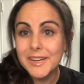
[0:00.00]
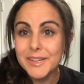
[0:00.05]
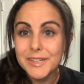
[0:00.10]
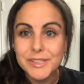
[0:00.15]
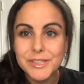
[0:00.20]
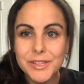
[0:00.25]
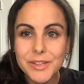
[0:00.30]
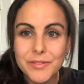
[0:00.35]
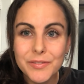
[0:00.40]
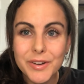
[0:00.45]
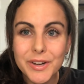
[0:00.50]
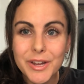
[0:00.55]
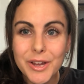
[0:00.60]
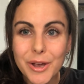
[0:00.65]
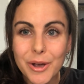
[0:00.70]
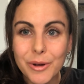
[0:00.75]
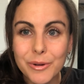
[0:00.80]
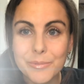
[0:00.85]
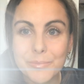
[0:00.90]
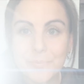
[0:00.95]
into the
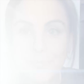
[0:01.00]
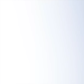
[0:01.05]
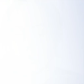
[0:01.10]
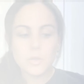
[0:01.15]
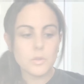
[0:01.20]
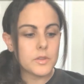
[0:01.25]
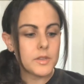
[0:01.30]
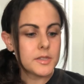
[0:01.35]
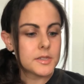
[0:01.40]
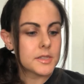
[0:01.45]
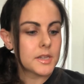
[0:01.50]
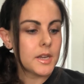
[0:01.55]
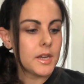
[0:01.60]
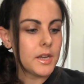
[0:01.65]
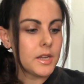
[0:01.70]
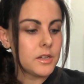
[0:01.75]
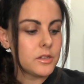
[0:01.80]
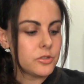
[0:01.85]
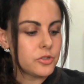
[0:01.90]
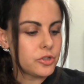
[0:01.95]
video. So this
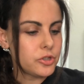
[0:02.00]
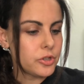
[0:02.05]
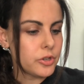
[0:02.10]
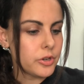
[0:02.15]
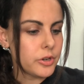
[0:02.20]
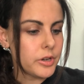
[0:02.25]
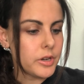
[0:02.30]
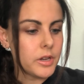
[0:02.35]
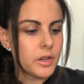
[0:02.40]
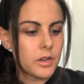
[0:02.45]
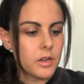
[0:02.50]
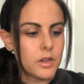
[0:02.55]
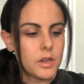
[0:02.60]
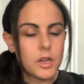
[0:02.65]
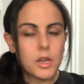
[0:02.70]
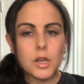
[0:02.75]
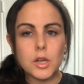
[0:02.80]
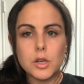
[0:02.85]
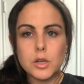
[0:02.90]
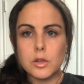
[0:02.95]
kit should
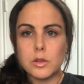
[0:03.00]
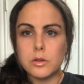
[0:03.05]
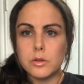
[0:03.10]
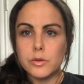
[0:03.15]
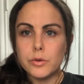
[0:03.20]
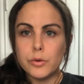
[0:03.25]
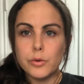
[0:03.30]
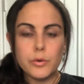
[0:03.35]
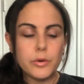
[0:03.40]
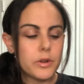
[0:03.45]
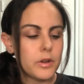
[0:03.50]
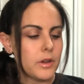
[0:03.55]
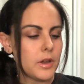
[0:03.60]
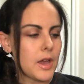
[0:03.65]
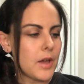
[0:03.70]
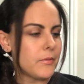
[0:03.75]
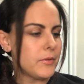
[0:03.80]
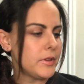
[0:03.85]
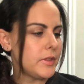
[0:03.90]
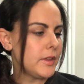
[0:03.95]
include
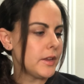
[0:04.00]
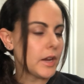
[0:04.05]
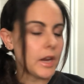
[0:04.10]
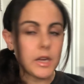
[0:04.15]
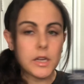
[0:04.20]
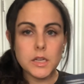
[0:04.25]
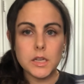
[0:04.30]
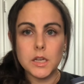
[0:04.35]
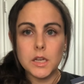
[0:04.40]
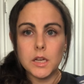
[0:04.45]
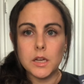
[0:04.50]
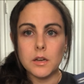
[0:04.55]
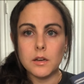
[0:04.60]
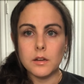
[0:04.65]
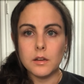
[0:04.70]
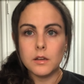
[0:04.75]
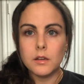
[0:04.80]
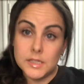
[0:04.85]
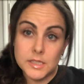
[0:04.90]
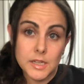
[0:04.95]
everything I
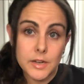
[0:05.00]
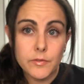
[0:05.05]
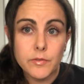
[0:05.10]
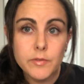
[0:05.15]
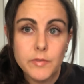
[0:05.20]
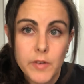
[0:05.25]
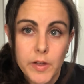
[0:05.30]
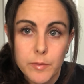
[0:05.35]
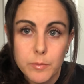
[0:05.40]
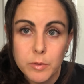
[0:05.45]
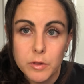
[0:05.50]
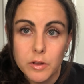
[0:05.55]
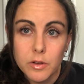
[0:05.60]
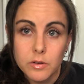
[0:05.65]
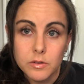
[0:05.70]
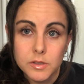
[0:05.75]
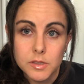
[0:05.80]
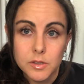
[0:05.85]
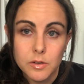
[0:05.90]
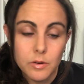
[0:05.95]
need. It's not from Five
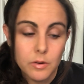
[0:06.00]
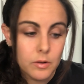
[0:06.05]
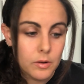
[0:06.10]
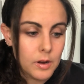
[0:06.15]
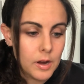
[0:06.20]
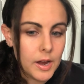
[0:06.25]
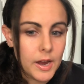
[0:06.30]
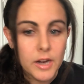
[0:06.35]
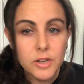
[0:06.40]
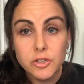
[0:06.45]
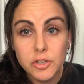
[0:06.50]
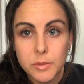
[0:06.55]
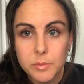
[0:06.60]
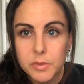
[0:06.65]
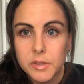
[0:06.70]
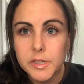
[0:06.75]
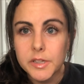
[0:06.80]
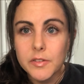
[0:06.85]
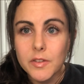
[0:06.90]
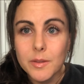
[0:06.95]
Below, so I actually
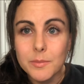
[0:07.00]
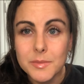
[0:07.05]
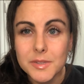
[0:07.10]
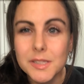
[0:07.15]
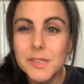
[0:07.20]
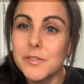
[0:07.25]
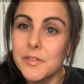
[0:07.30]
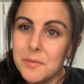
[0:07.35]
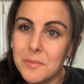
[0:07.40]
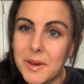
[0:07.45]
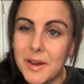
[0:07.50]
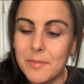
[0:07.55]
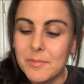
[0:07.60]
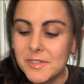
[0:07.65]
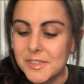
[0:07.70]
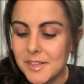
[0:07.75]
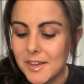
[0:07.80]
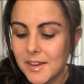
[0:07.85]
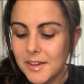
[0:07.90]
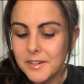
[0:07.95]
believe them. This is from
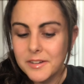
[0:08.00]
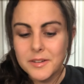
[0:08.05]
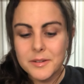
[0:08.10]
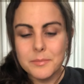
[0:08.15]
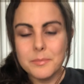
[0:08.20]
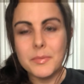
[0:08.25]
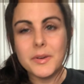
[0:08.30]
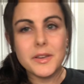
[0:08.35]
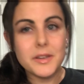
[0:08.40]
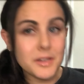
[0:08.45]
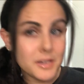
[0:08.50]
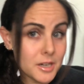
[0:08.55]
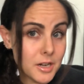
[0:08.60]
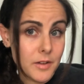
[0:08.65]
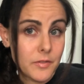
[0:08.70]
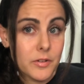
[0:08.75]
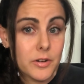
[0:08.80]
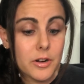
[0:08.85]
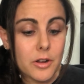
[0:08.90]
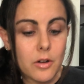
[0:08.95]
Amazon, but you
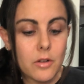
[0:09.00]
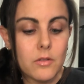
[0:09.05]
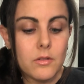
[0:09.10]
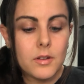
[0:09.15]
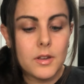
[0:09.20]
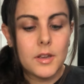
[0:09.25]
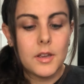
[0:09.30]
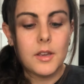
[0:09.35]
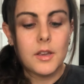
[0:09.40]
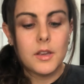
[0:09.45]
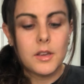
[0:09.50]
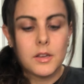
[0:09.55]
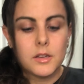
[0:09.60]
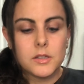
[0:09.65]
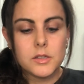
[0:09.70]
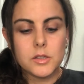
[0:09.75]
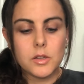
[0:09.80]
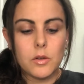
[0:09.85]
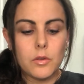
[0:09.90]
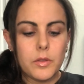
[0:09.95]
never know.
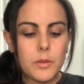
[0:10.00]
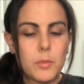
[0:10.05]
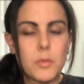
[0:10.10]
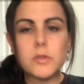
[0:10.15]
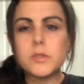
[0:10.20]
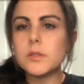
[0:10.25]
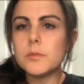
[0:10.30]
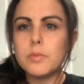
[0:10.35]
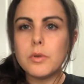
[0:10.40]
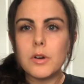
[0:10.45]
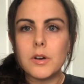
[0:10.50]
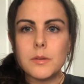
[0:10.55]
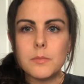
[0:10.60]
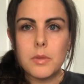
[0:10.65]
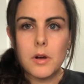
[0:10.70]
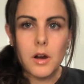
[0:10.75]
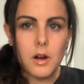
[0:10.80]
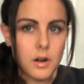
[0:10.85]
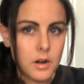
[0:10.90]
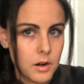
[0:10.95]
So the most important
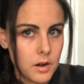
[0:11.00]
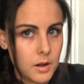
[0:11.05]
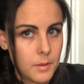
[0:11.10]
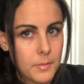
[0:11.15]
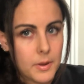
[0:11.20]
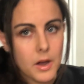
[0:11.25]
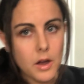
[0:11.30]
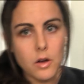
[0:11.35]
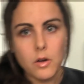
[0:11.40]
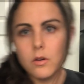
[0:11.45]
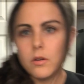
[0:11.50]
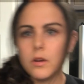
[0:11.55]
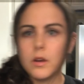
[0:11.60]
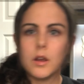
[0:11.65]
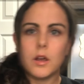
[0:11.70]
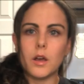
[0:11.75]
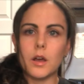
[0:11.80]
part about